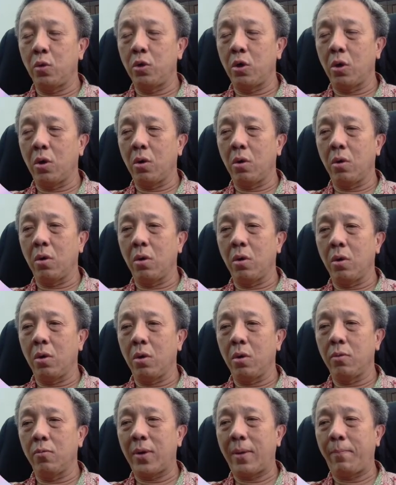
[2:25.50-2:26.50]

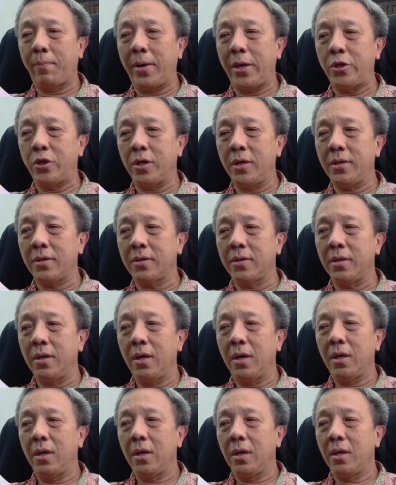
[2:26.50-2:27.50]
your web
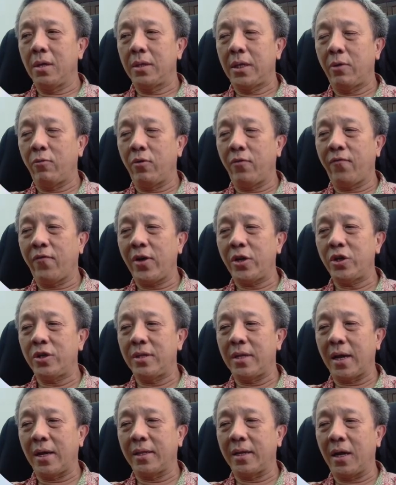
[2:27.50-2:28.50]
pages, they will
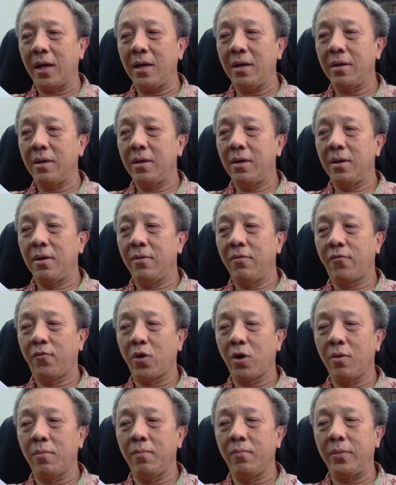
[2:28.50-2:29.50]
fetch data
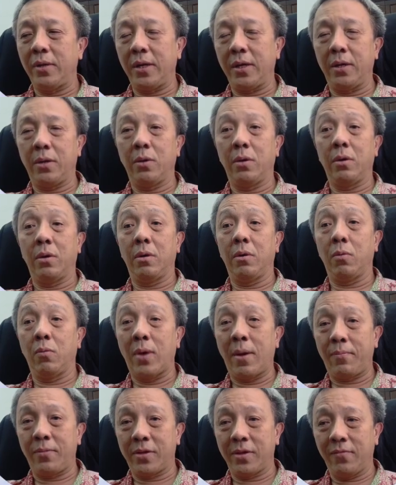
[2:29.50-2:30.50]
from the
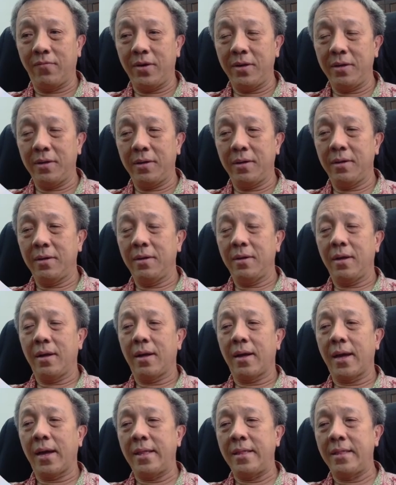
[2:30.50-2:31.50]
web server,
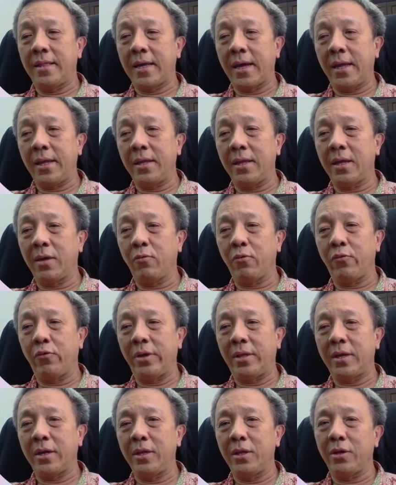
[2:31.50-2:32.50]
and then they will
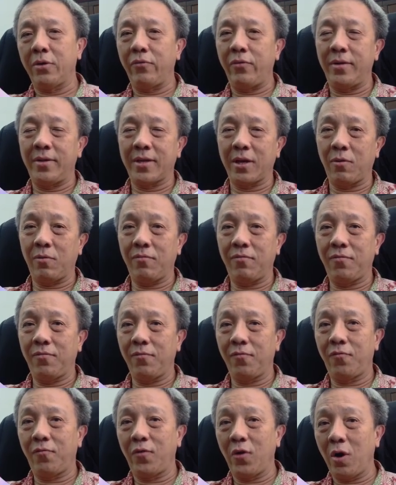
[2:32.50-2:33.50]
return the result
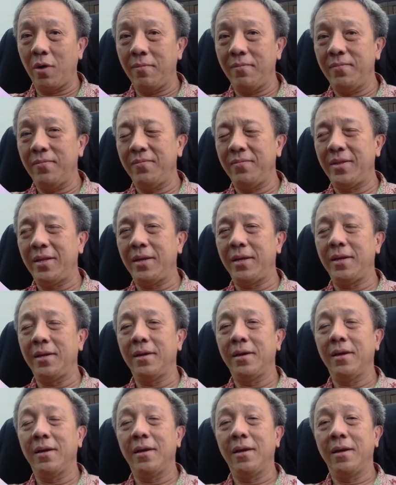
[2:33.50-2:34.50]
from
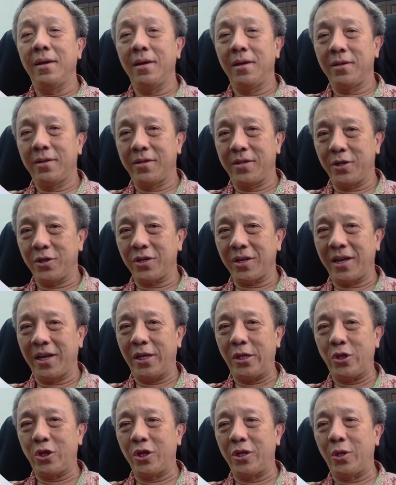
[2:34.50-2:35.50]
the search
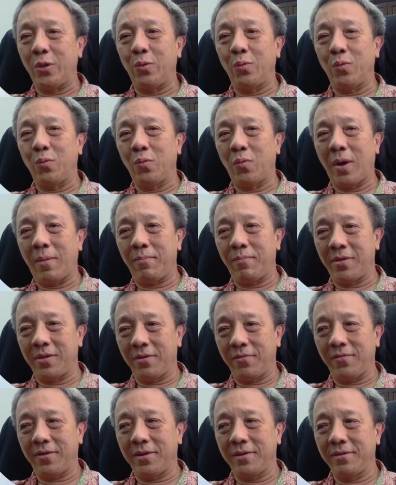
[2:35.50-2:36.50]
engine web
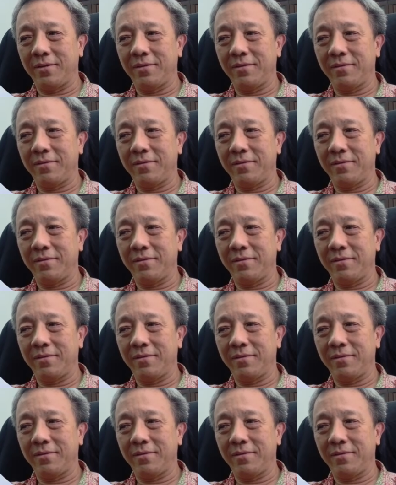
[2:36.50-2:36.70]
server.